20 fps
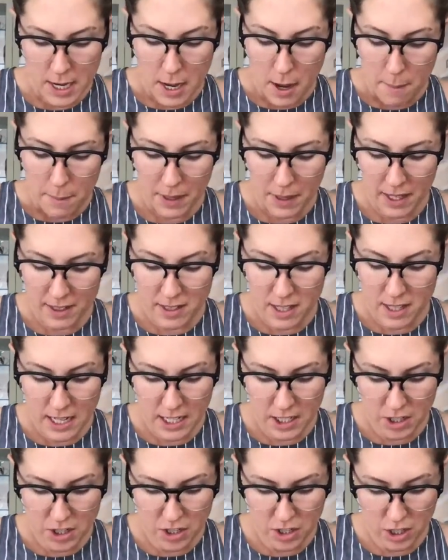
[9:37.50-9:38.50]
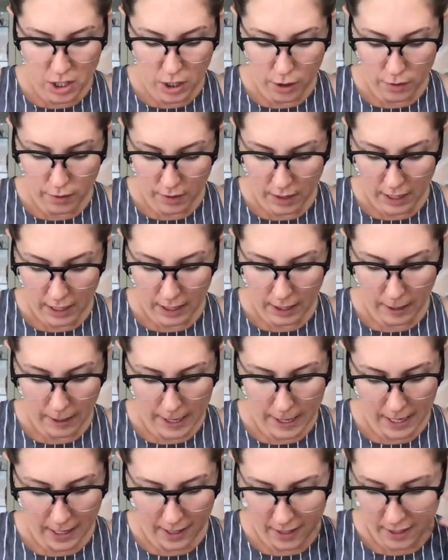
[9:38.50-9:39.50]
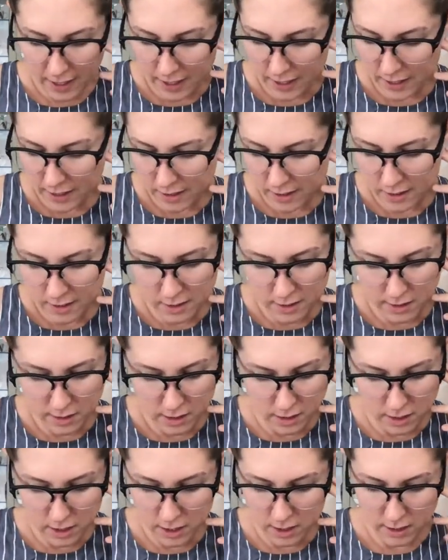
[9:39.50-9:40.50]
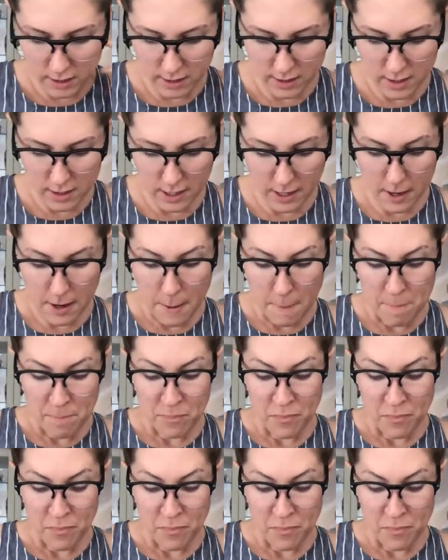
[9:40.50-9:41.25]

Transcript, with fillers: because each serving is, let's see,